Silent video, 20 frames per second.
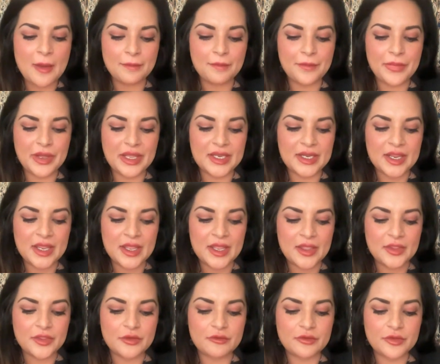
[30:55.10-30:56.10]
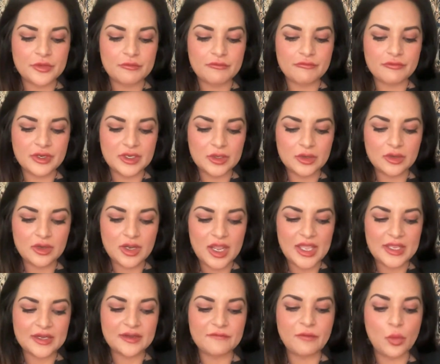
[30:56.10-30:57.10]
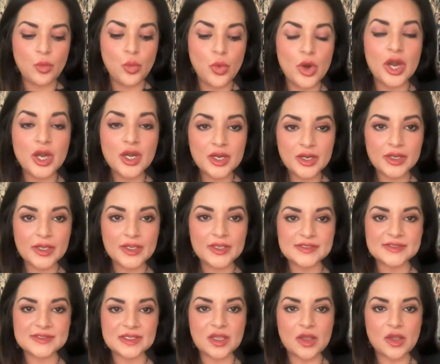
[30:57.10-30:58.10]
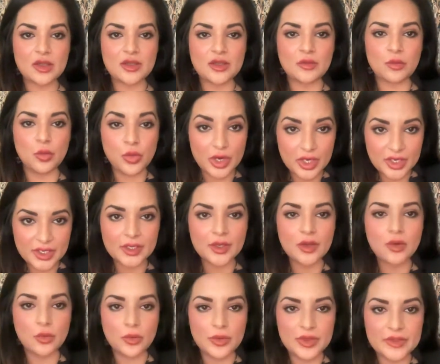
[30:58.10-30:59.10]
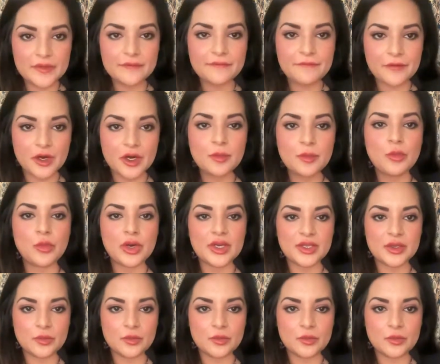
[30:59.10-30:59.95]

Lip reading: But the real kind of work is working with a firm, working